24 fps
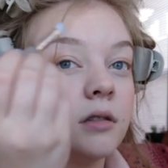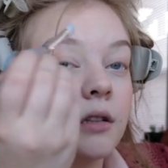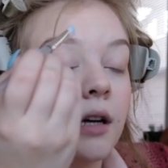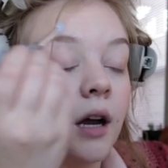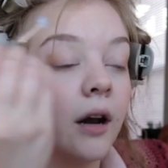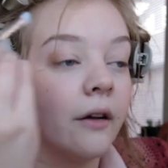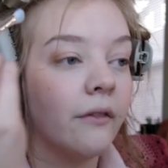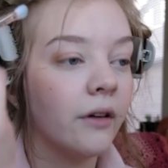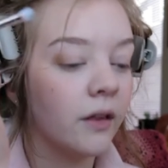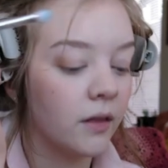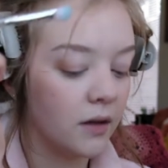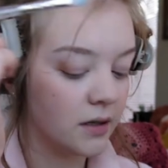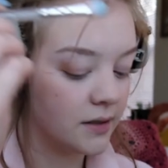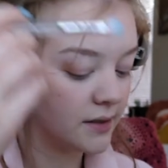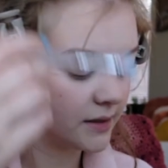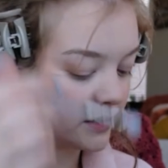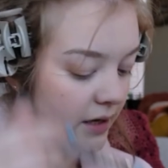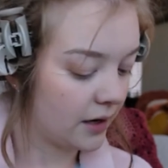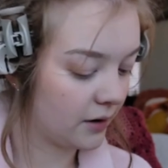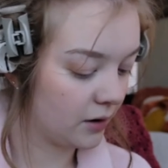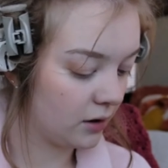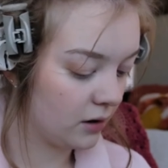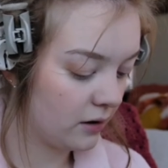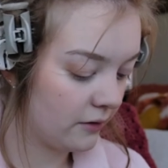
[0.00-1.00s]
kind of in the
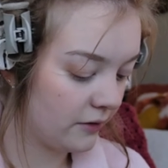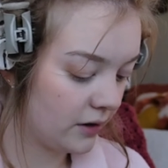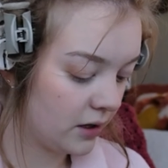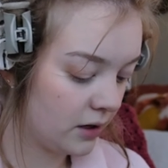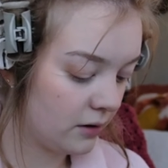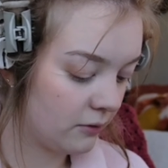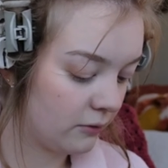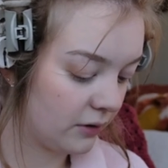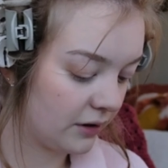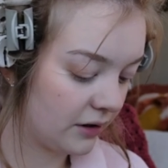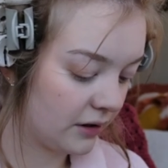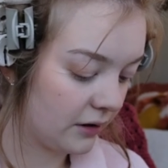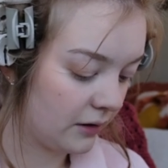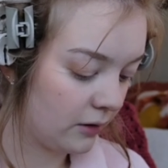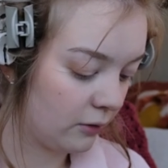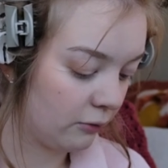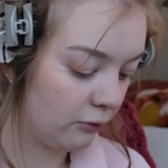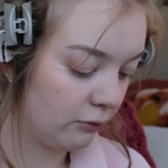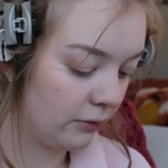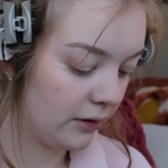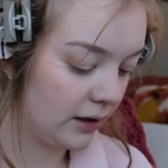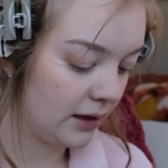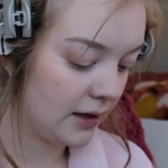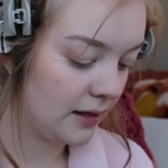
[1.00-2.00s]
center of it with a
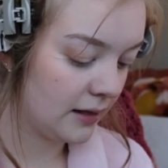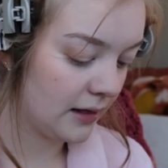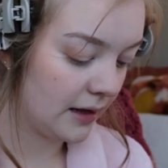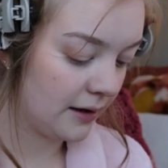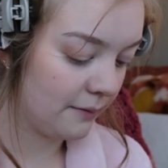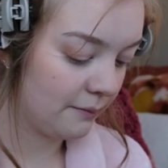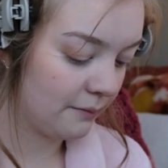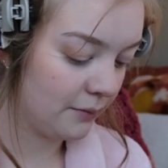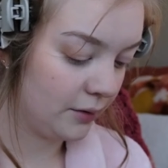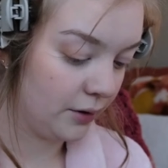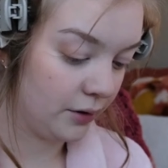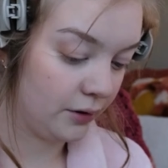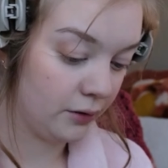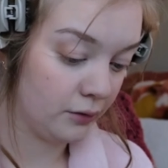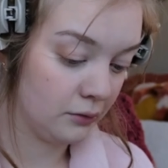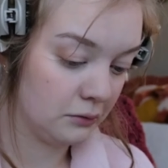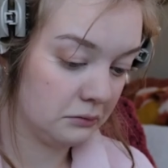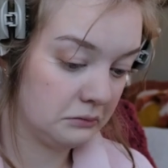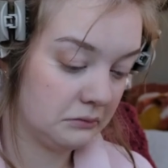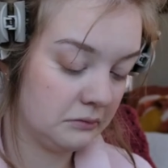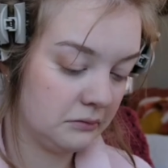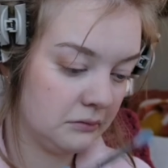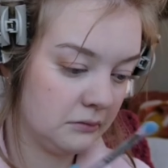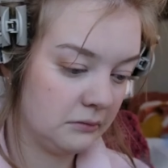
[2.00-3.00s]
really light blue,
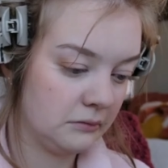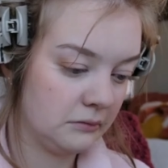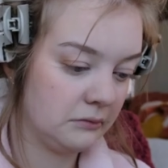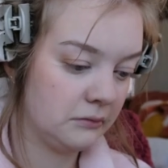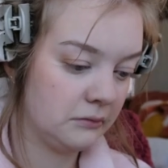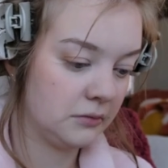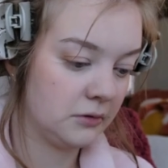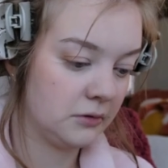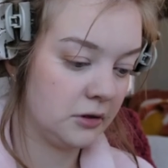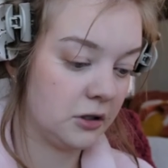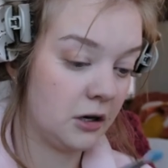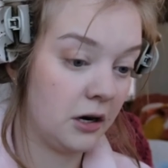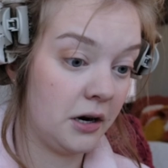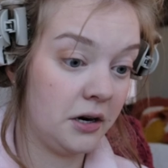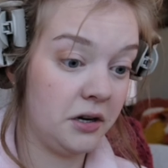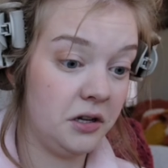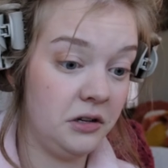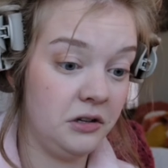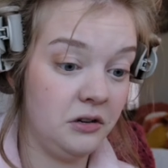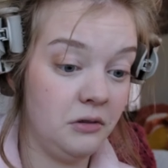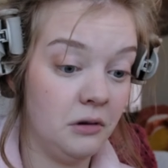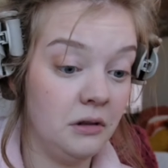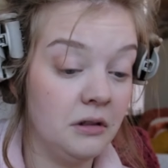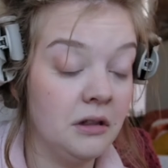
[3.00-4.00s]
trying to
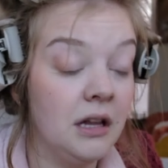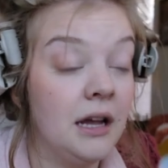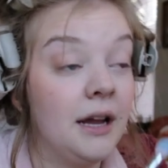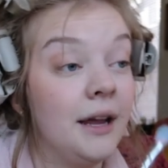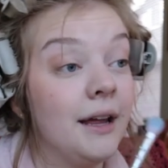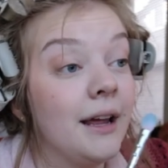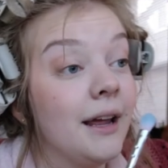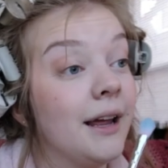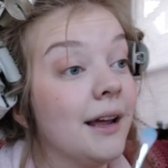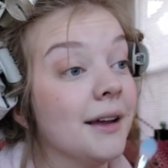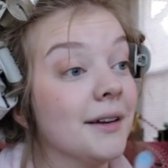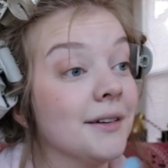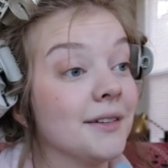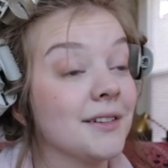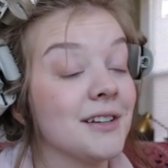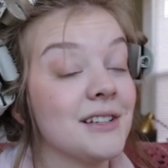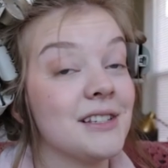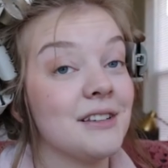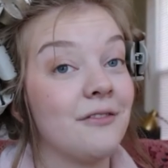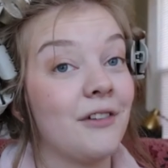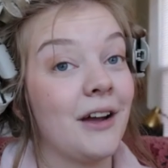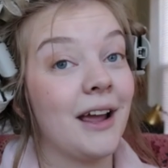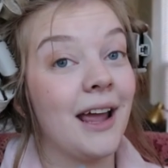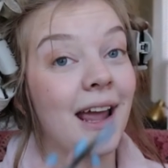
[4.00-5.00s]
do a light hand, because
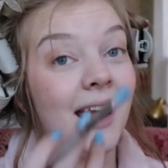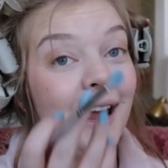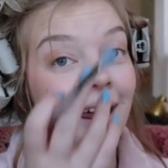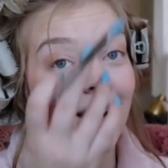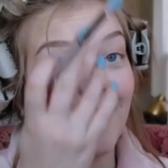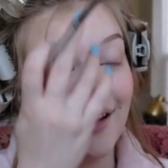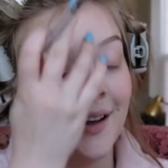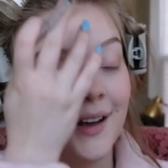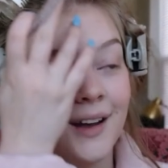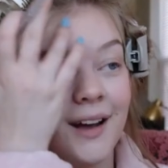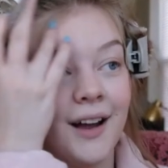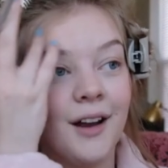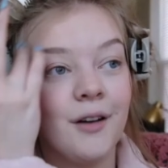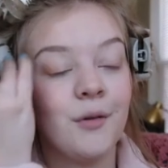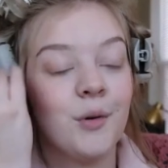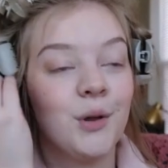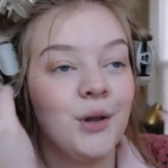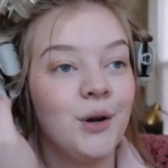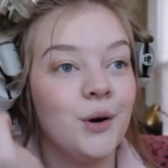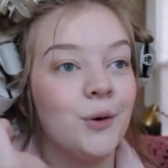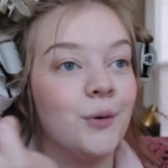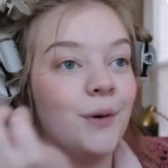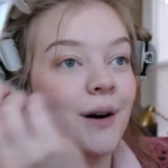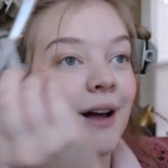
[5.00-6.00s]
if I hate it, I really
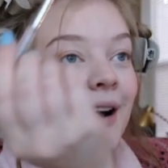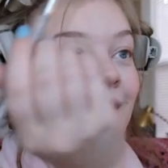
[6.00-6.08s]
don't want to